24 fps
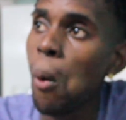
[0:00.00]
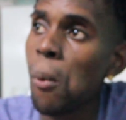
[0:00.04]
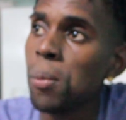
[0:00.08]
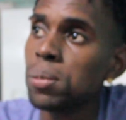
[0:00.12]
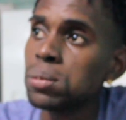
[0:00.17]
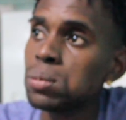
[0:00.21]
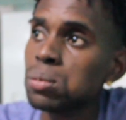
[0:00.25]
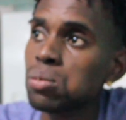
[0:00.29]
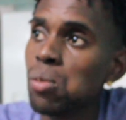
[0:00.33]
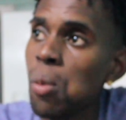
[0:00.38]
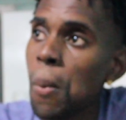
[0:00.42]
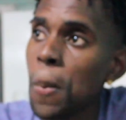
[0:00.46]
see
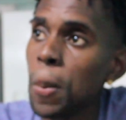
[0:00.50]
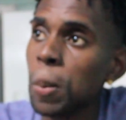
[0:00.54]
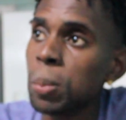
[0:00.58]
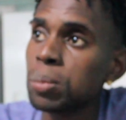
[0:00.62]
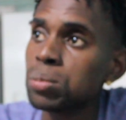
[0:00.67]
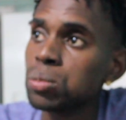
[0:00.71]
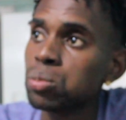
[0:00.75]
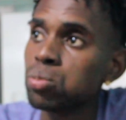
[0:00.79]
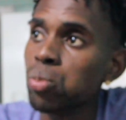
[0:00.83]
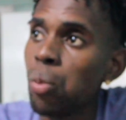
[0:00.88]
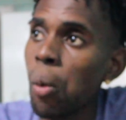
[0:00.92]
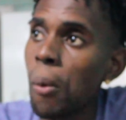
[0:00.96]

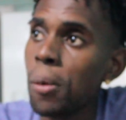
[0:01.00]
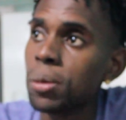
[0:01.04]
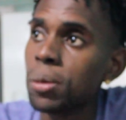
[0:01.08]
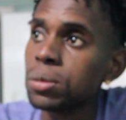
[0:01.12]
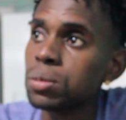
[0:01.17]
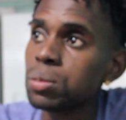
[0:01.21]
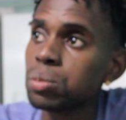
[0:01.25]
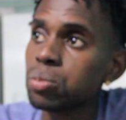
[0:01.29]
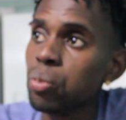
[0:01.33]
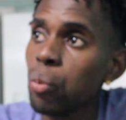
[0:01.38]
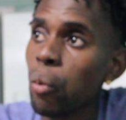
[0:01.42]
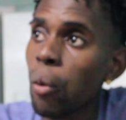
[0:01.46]
you're not gonna
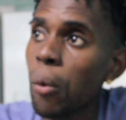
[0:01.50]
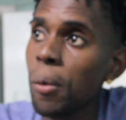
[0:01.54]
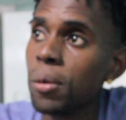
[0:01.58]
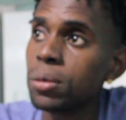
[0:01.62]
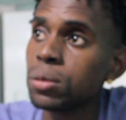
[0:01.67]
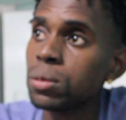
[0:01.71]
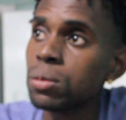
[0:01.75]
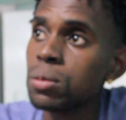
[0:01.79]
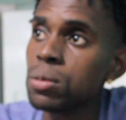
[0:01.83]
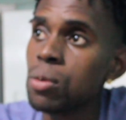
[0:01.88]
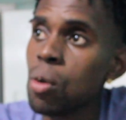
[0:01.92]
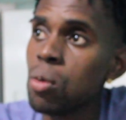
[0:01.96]
see
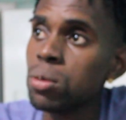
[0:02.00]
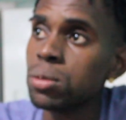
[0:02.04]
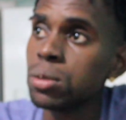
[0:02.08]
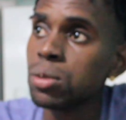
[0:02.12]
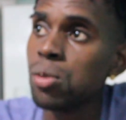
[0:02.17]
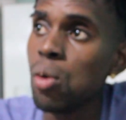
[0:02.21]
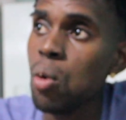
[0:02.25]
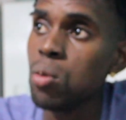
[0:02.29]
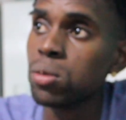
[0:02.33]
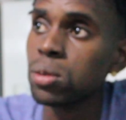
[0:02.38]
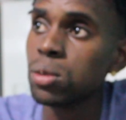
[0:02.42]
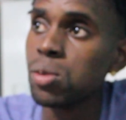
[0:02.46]
your
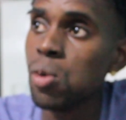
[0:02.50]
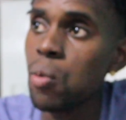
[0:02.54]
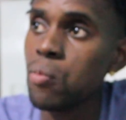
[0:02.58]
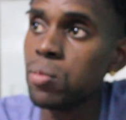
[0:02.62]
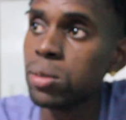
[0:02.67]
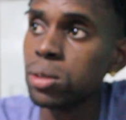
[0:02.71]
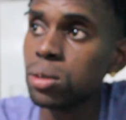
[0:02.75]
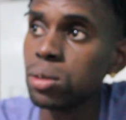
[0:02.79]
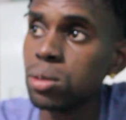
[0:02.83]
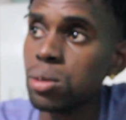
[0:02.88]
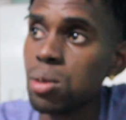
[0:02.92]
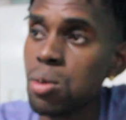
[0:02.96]

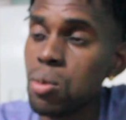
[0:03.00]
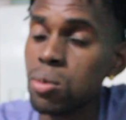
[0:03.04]
bride.